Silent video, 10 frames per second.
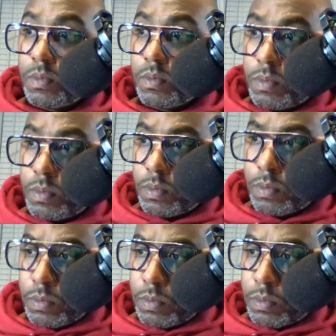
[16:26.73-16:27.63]

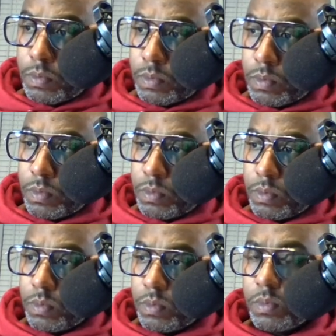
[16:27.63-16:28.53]

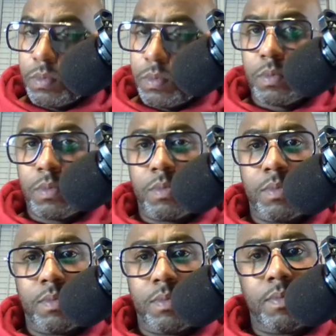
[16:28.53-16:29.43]

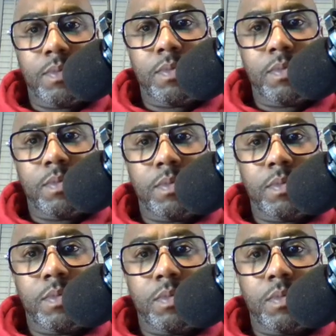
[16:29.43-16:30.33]

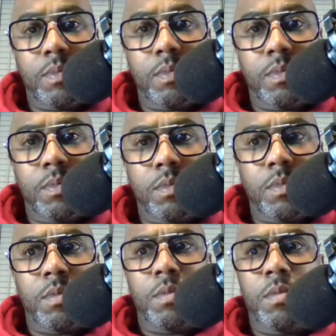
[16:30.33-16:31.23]

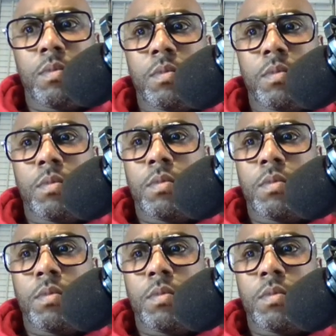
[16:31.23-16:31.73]
(silent)